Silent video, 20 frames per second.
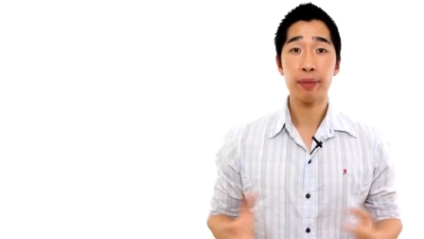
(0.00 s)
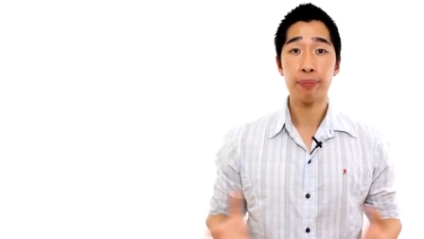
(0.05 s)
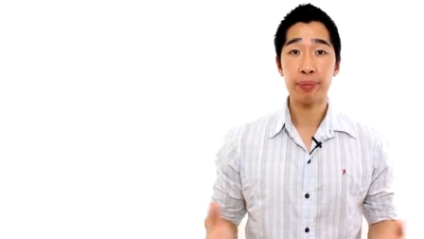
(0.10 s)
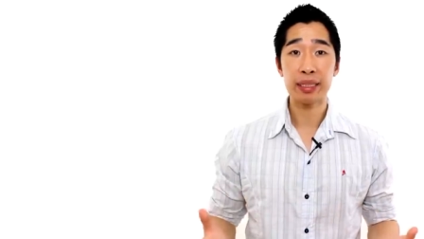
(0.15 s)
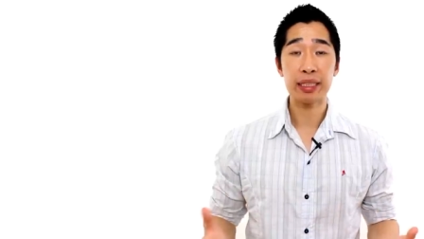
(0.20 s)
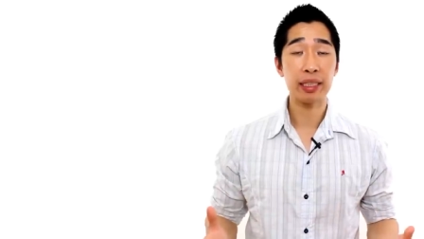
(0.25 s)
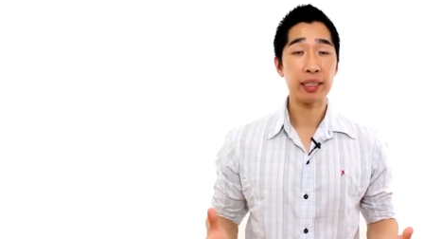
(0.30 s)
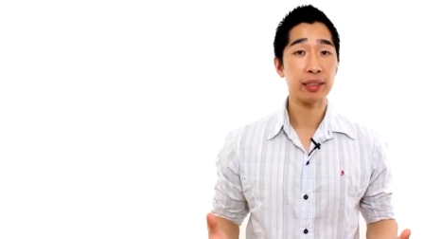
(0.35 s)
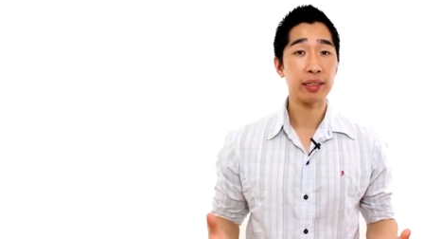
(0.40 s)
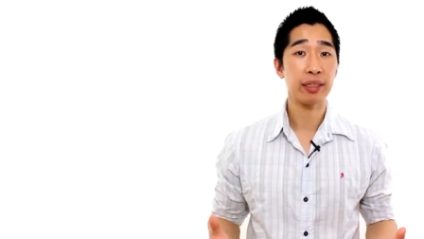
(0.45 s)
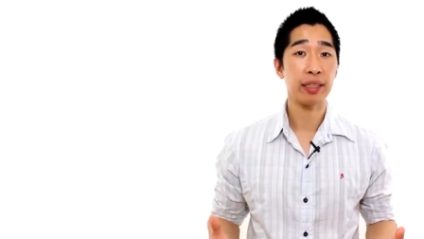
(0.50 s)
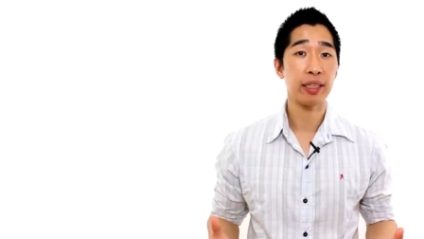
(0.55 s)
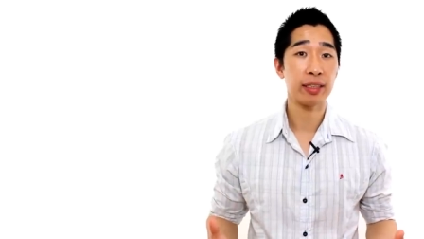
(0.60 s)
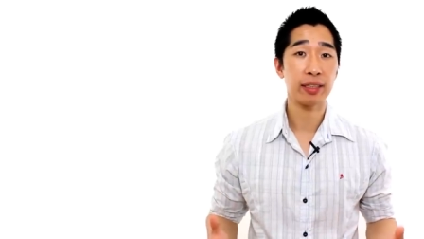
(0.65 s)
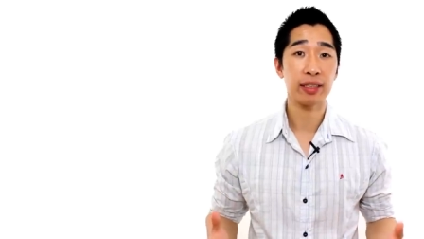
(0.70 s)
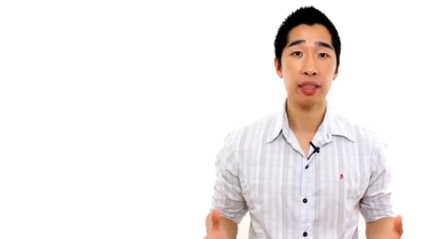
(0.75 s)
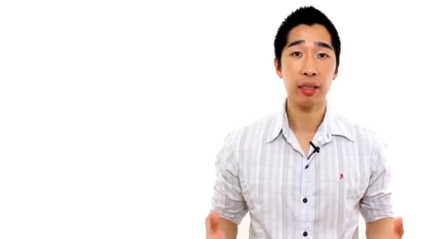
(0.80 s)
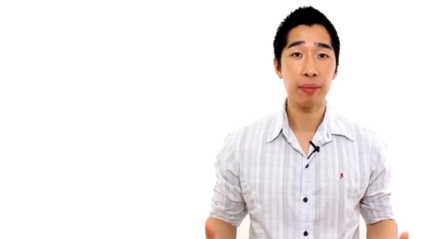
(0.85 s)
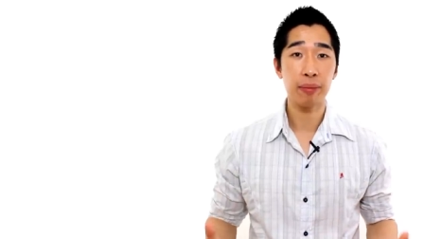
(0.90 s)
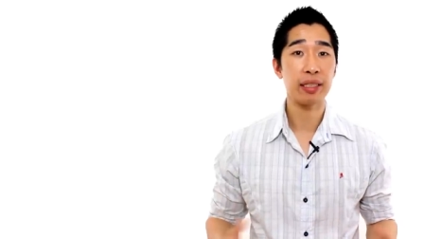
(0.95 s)
Potentially
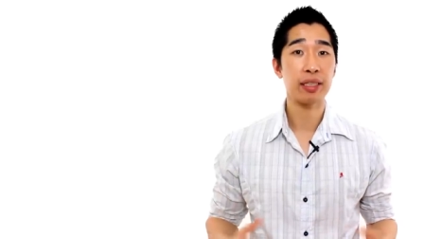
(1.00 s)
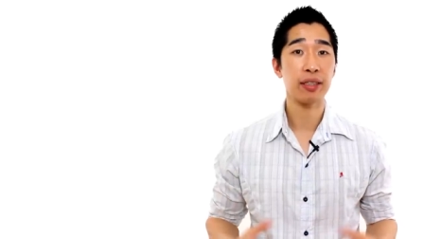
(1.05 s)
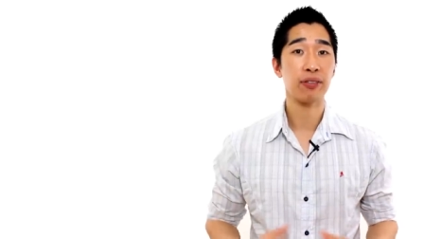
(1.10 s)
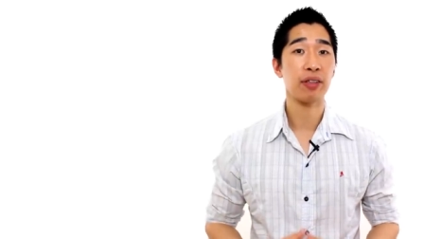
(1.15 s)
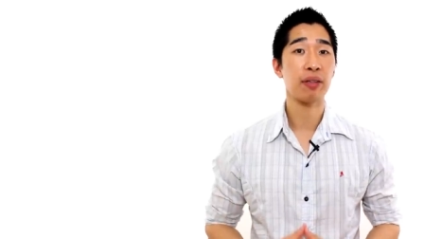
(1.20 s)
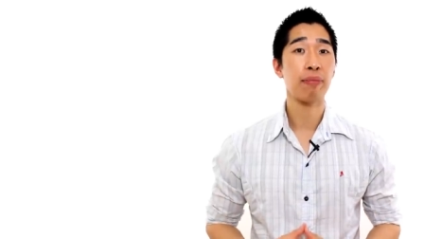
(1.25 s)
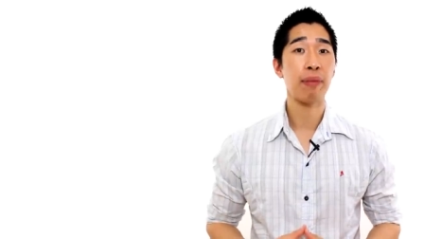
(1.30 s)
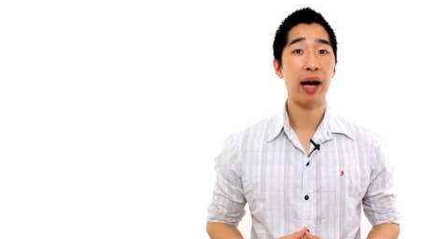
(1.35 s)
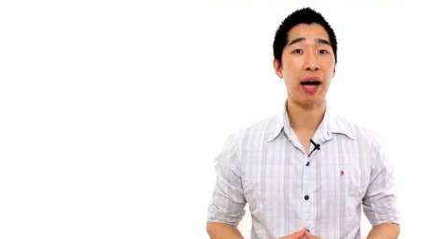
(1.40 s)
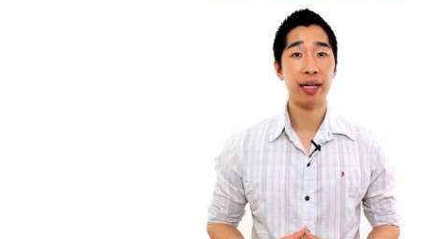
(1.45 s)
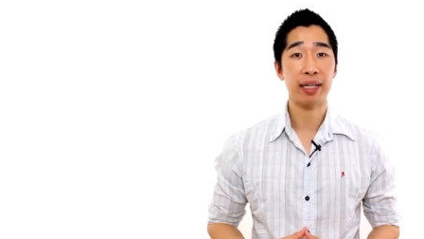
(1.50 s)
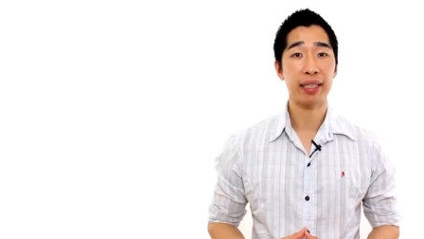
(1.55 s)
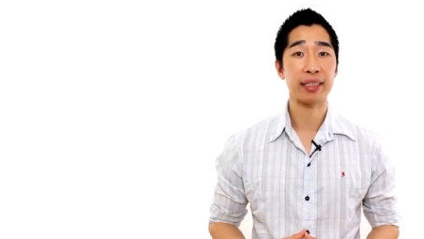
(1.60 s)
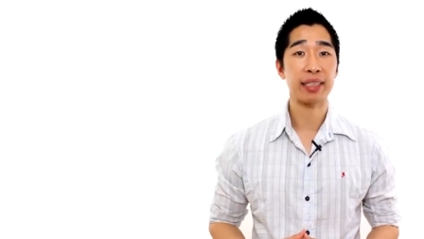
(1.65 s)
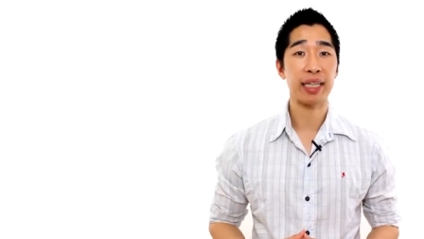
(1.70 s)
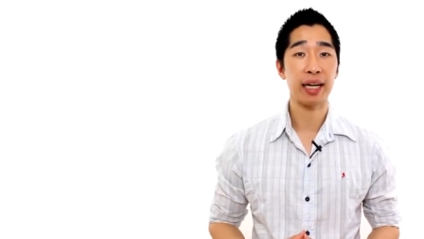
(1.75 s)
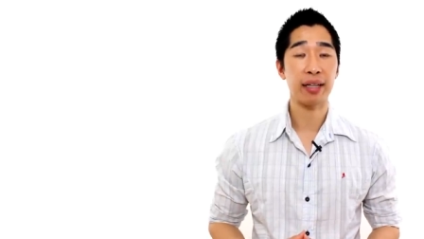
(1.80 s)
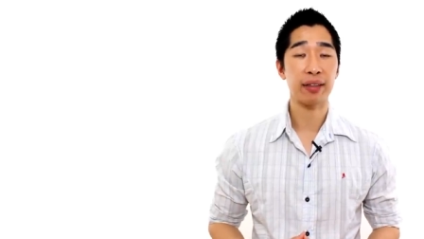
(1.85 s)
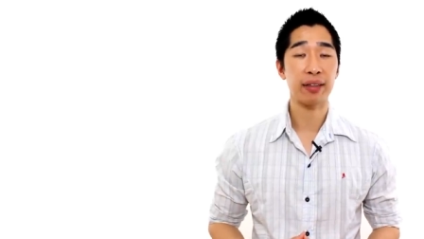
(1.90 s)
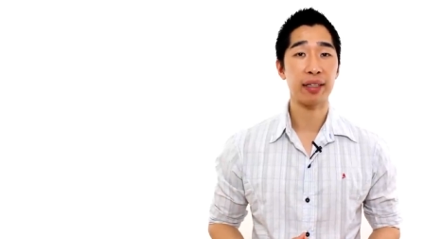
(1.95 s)
there's so many different markets
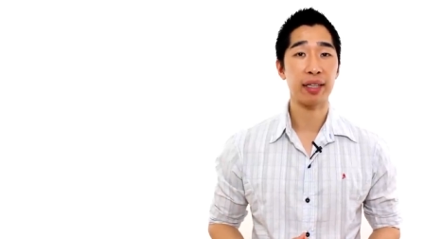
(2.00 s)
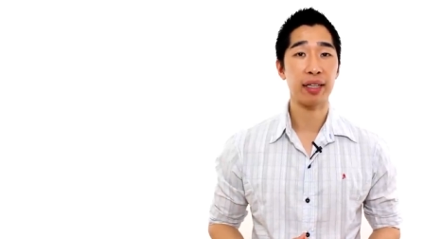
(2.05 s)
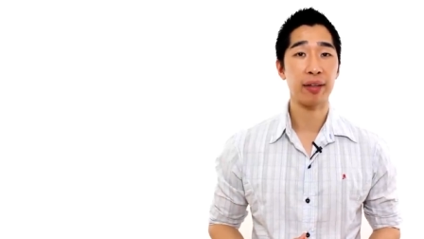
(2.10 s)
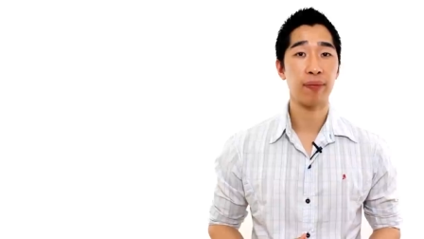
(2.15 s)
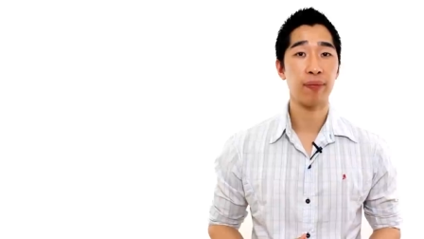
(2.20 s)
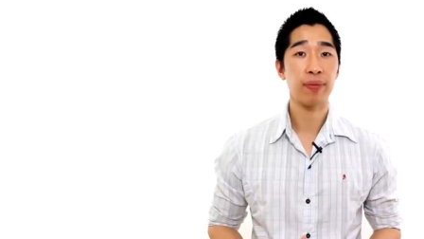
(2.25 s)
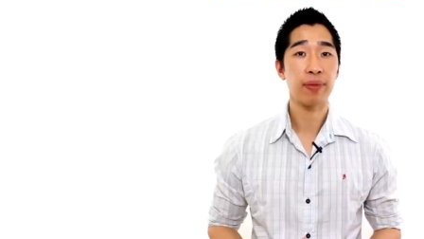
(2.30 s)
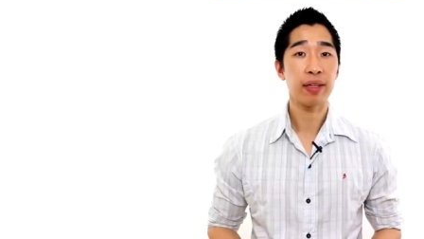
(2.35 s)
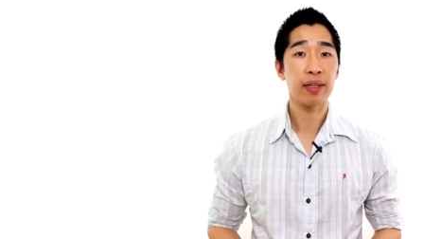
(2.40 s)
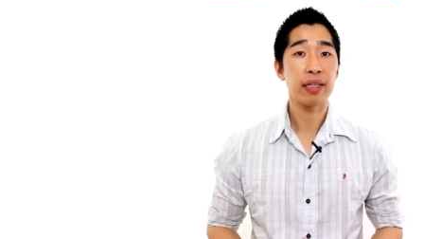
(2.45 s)
out there.